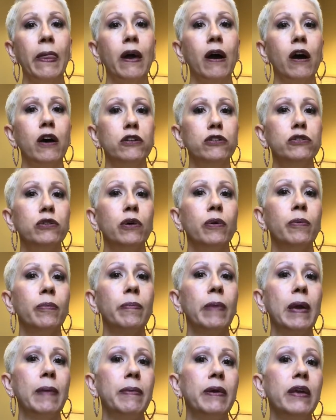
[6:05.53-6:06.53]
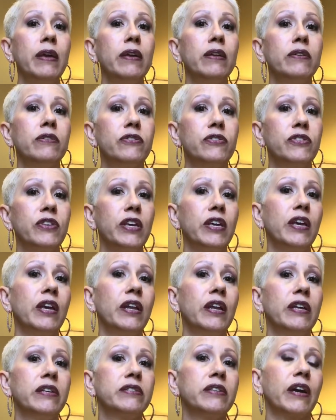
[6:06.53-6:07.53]
Also, maybe
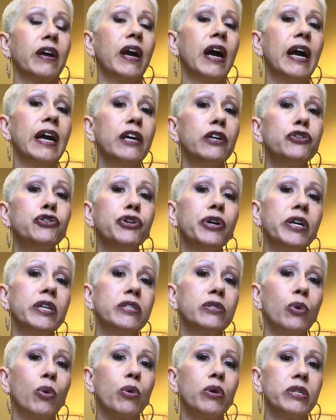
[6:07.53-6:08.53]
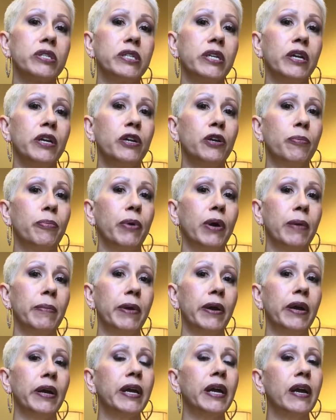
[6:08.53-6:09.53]
seeking a psychiatrist or seeing your
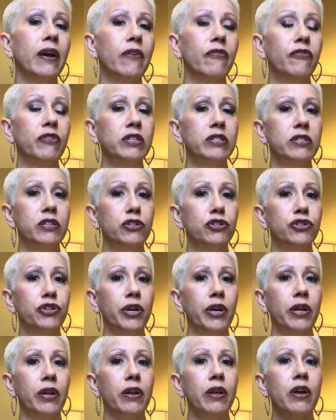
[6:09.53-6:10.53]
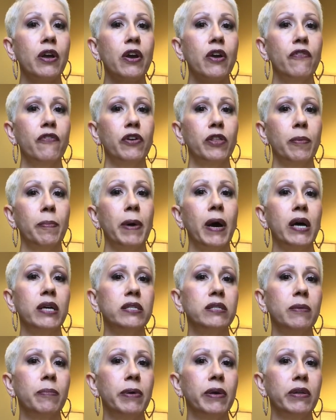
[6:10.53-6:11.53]
primary care physician for the
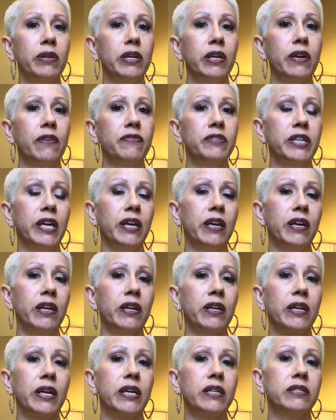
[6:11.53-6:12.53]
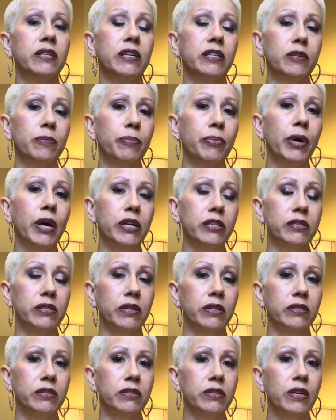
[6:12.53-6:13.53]
possibility of taking an
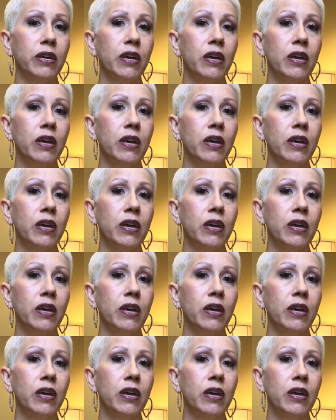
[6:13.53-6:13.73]
antidepressant.